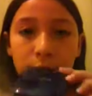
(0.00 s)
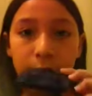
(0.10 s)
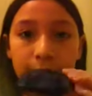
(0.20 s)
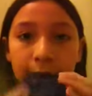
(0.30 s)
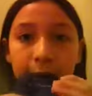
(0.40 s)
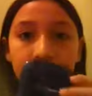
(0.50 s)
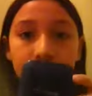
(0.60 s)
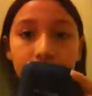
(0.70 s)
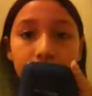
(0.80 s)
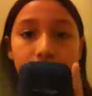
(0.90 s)
When they had
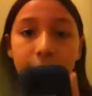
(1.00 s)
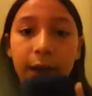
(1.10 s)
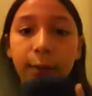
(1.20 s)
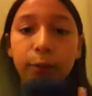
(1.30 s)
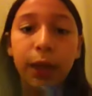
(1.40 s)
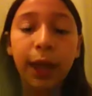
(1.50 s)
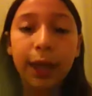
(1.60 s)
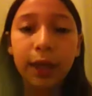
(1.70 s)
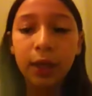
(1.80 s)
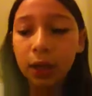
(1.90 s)
blue, now they have black.